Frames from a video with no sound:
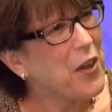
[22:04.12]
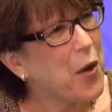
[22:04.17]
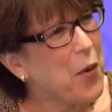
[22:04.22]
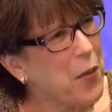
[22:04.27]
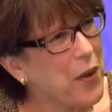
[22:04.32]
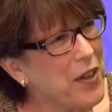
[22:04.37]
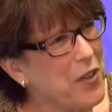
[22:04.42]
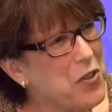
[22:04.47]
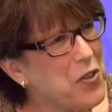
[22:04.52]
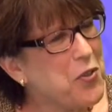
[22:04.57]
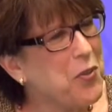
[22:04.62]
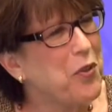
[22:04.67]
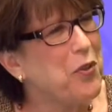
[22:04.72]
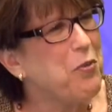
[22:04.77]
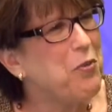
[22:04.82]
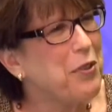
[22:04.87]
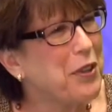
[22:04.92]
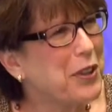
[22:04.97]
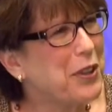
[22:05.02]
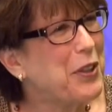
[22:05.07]
go into a
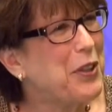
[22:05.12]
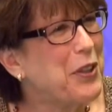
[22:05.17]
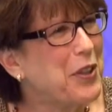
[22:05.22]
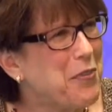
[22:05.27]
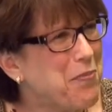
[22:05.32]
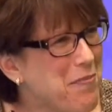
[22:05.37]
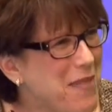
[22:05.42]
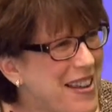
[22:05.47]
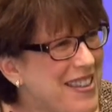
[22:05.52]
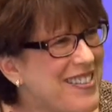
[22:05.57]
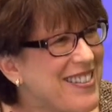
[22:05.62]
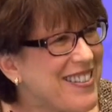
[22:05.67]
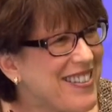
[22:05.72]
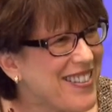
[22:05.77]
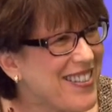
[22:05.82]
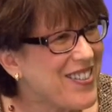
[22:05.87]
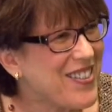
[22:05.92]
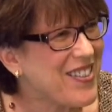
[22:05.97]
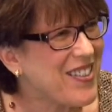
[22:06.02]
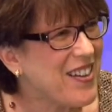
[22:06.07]
really good
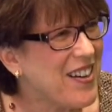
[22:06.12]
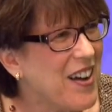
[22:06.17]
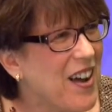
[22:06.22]
message